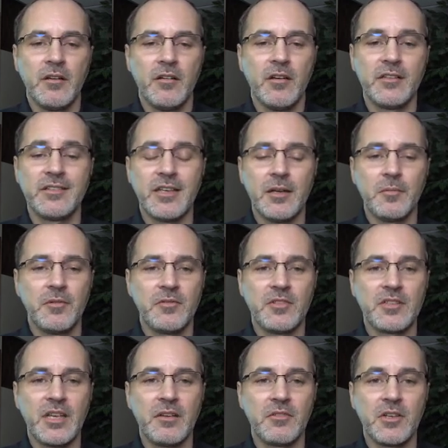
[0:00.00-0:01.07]
On top of
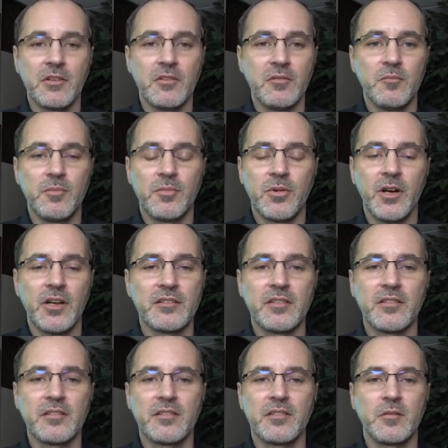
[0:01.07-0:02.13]
just having good
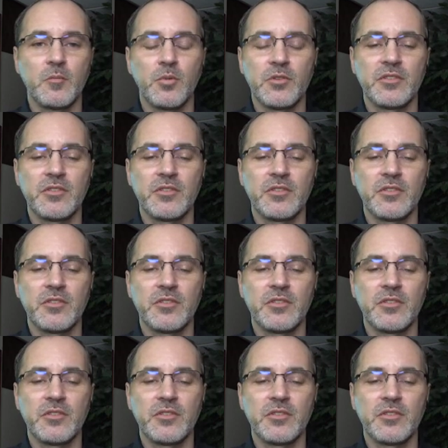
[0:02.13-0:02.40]
processes and